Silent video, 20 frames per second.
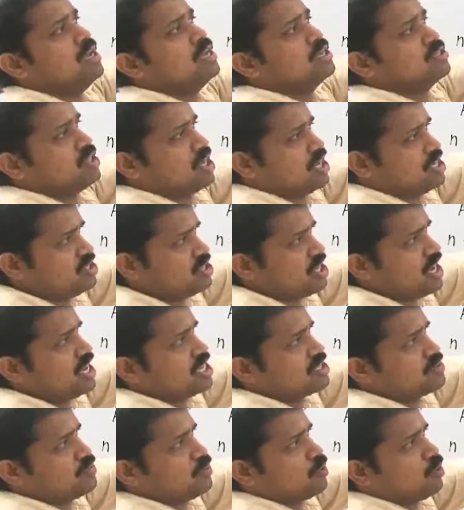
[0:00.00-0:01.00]
such
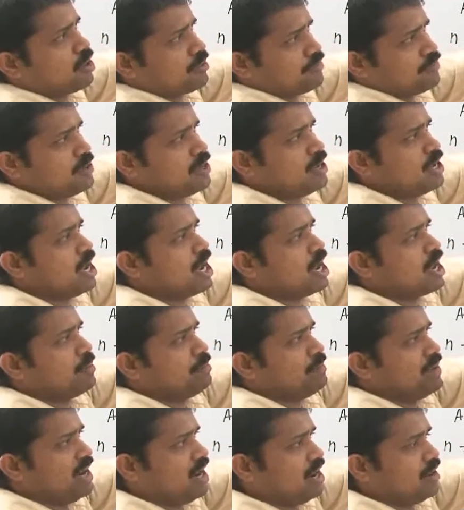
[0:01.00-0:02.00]
as
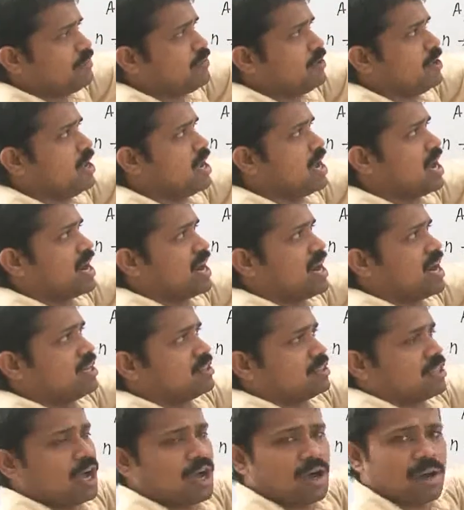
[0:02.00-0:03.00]
forefinger, middle finger
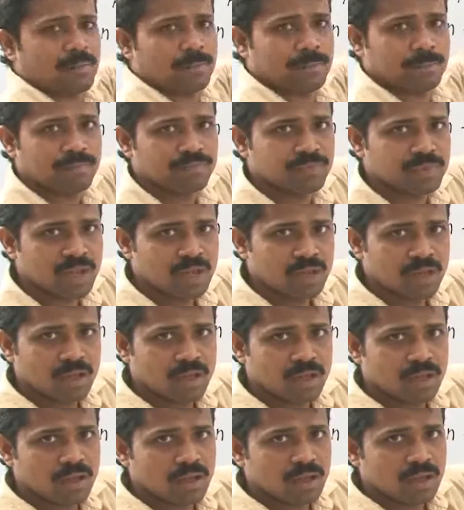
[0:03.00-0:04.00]
and thumb
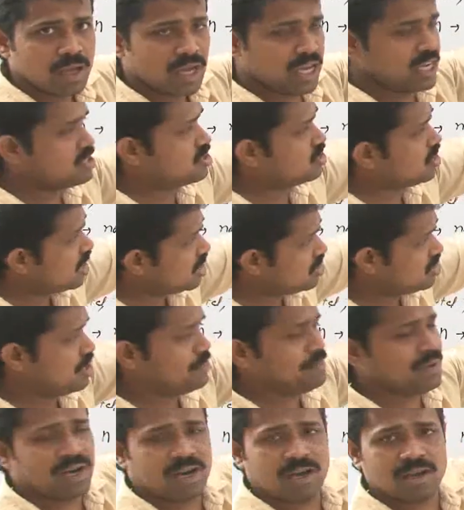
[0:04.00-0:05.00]
in such
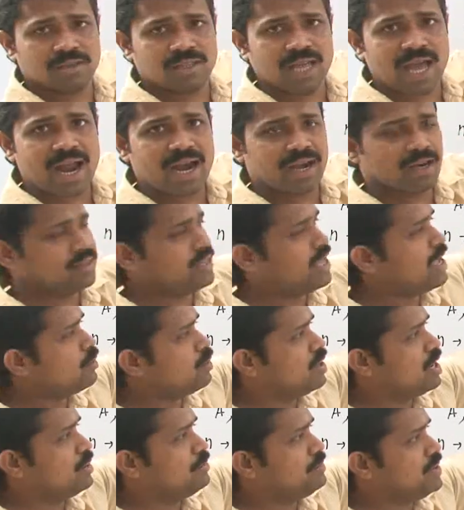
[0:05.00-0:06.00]
a manner that they
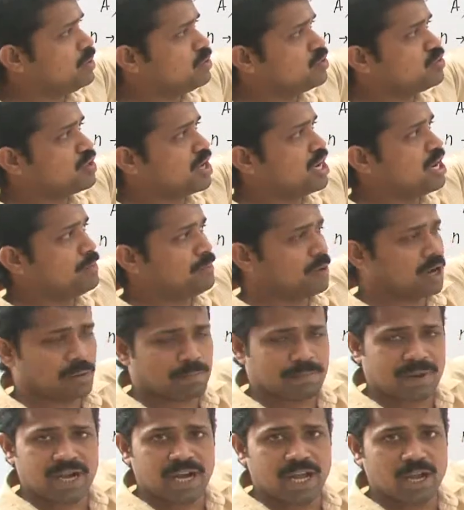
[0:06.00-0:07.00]
will mutually
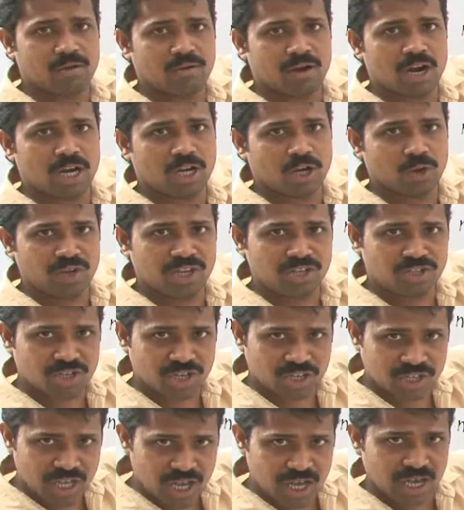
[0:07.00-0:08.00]
perpendicular to each
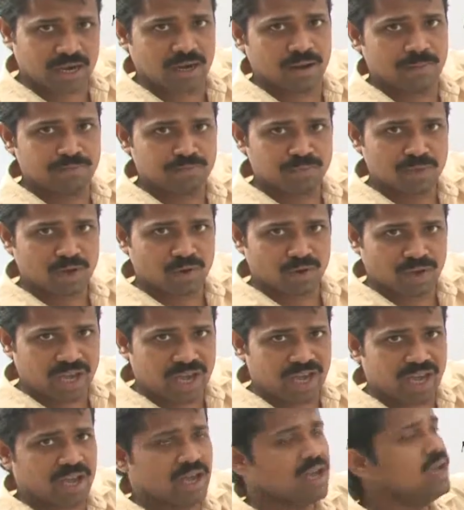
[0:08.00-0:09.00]
other.
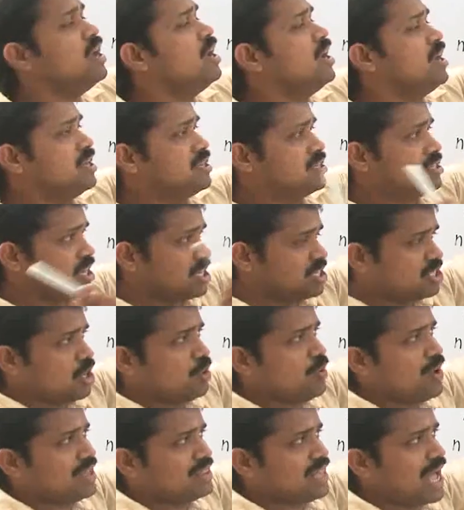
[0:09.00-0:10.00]
Okay, in such a
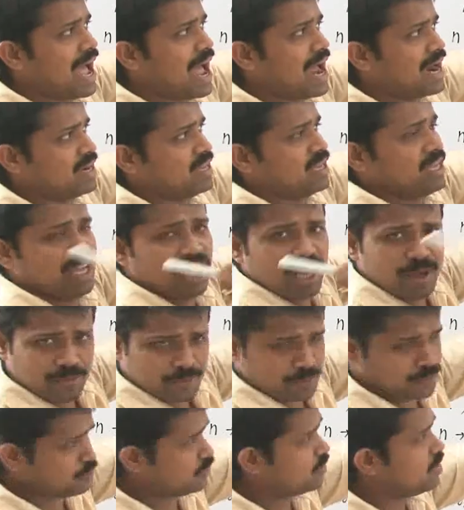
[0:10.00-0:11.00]
way that
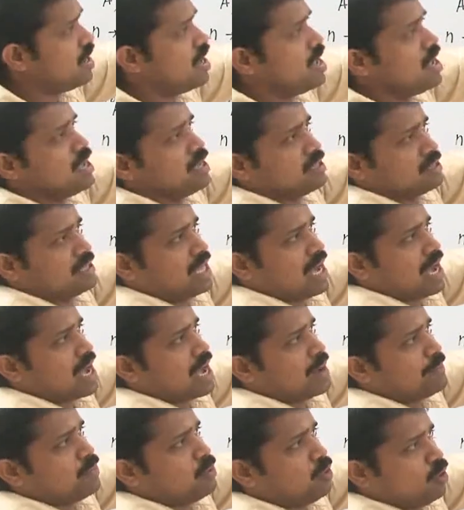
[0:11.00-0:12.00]
if
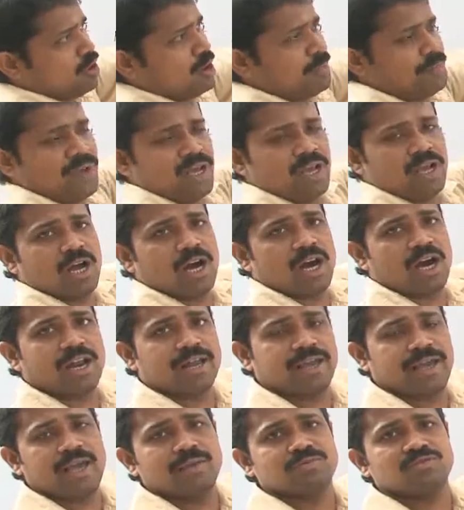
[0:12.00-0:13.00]
the
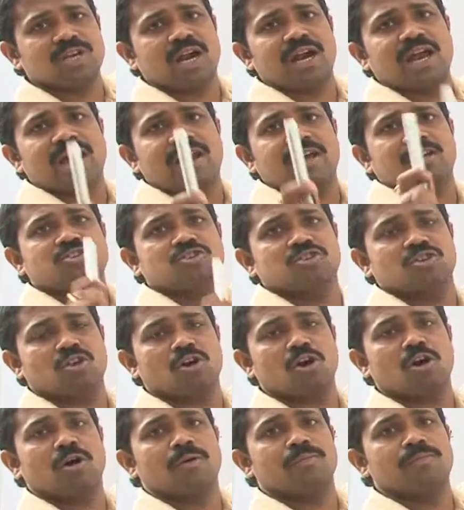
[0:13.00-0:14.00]
forefinger gives the direction
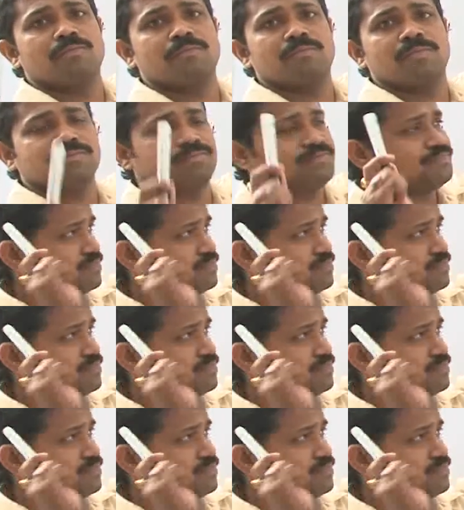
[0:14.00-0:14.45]
of